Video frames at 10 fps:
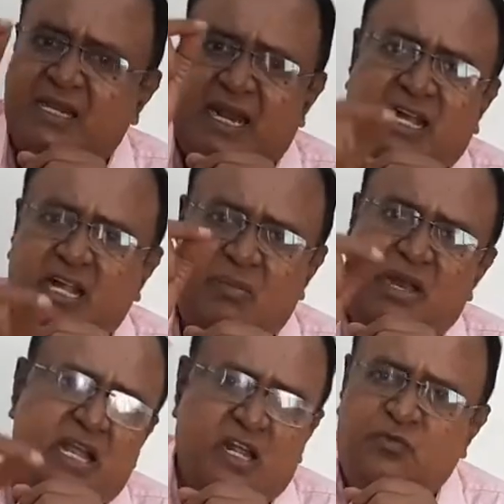an
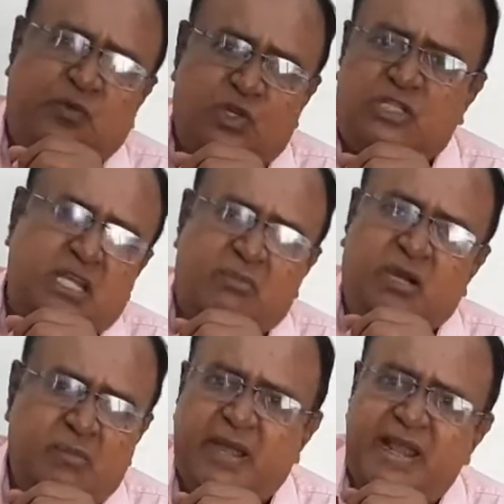agreement
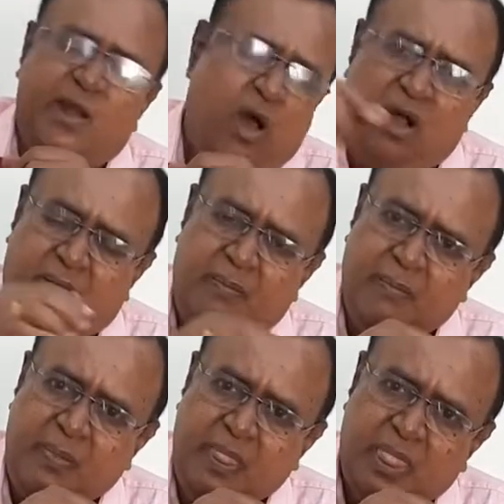enforceable by law.
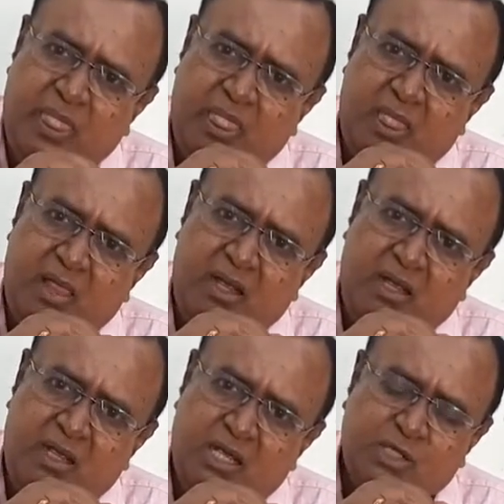
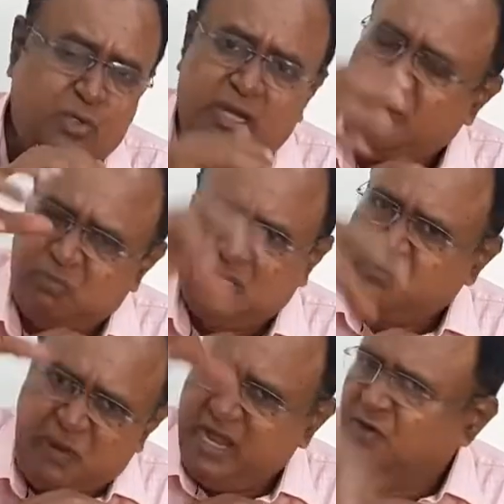So it
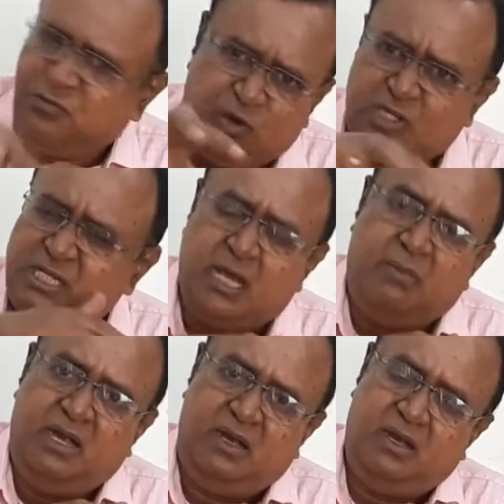must be
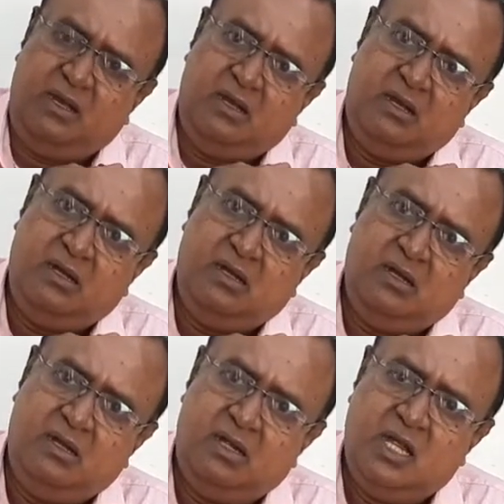enforceable.
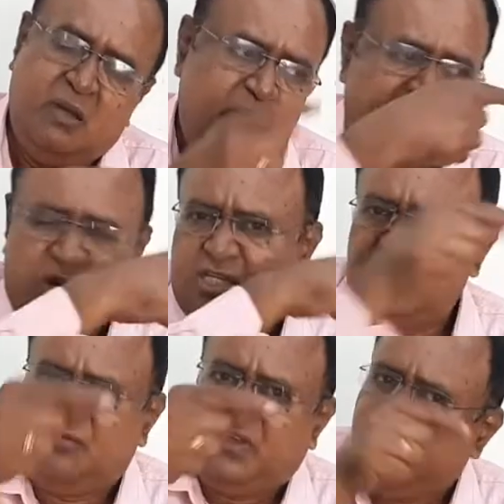Because
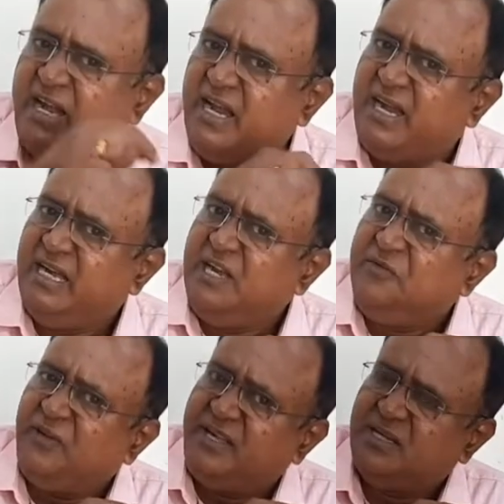of technical
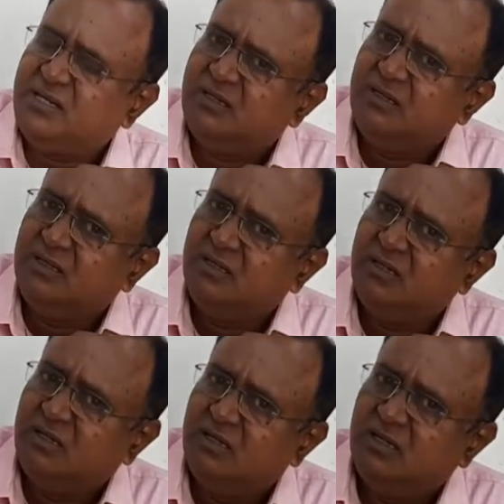defect,
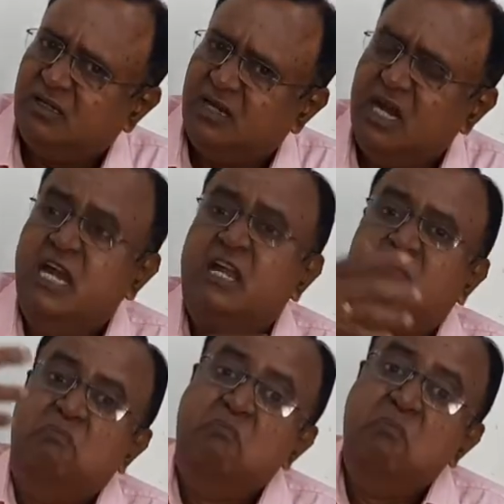
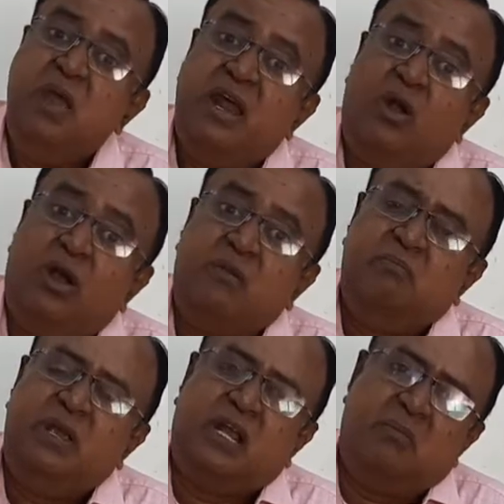it may not
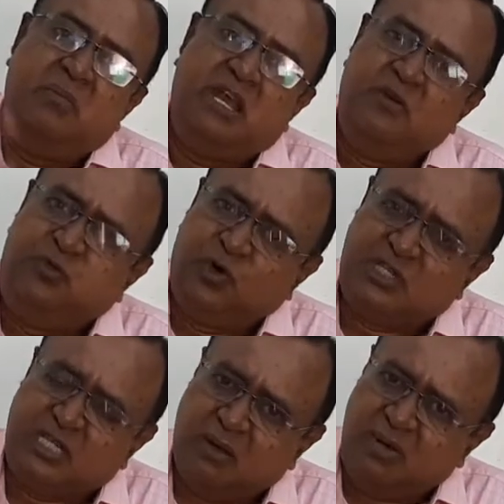become
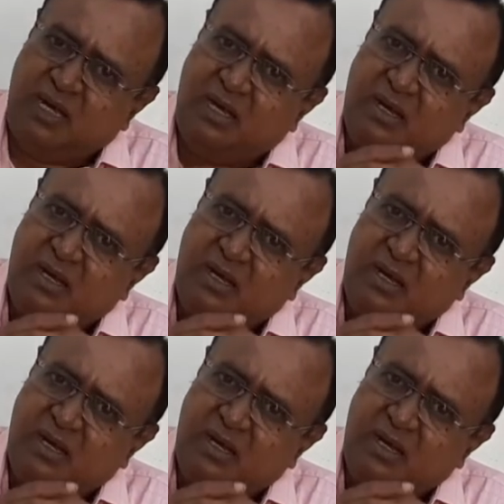enforceable.